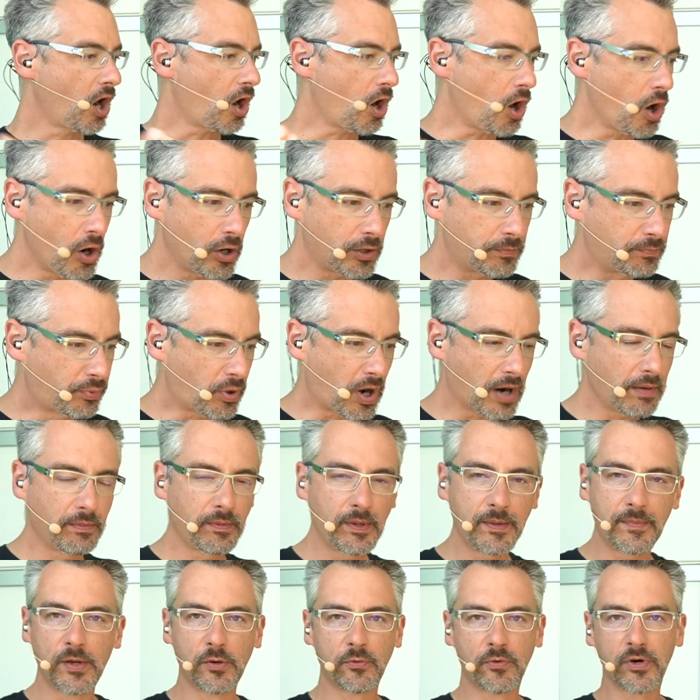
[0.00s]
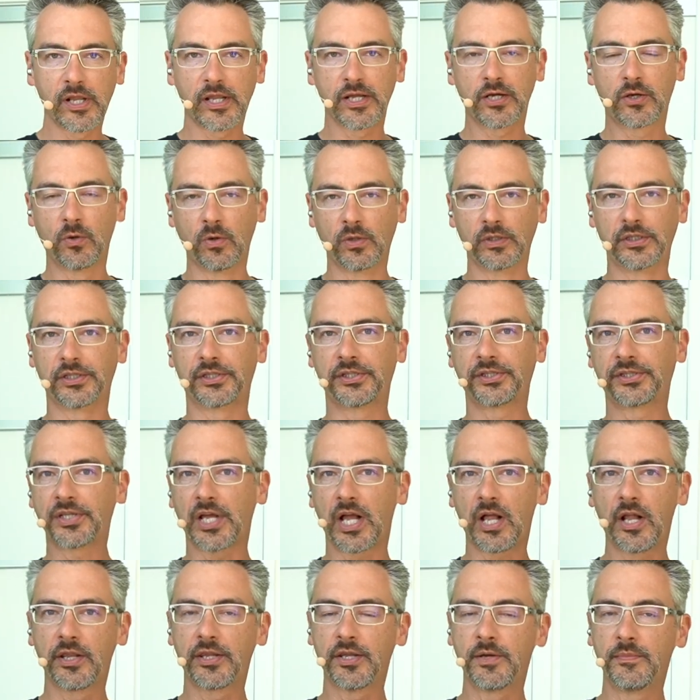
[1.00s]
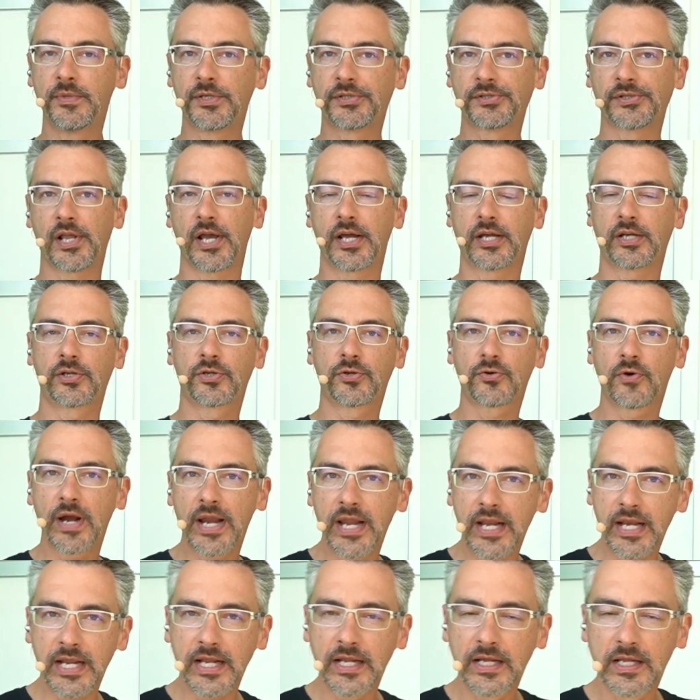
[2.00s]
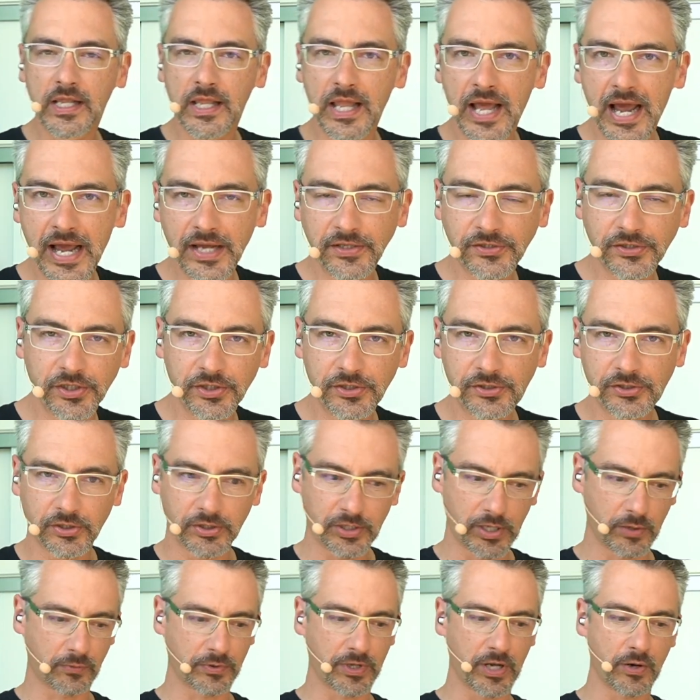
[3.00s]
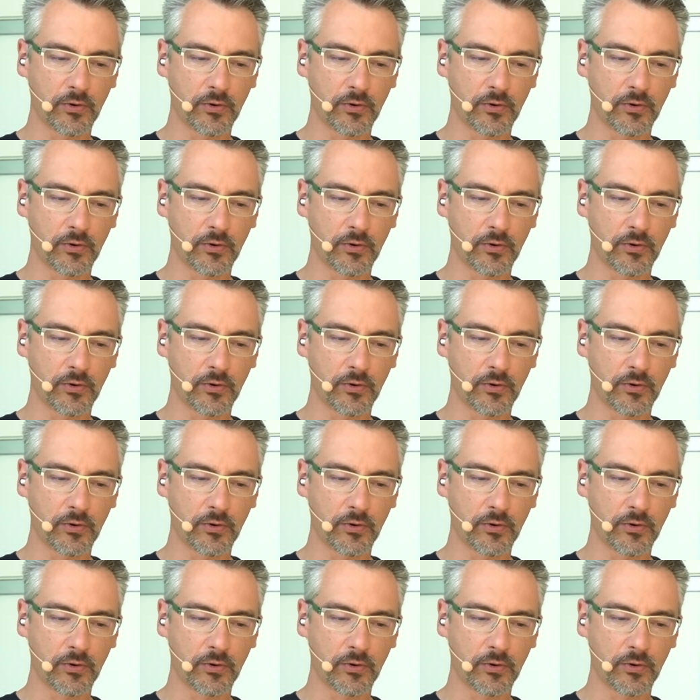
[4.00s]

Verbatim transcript: Oh, it'd probably be really cool to sell them as like training classes so that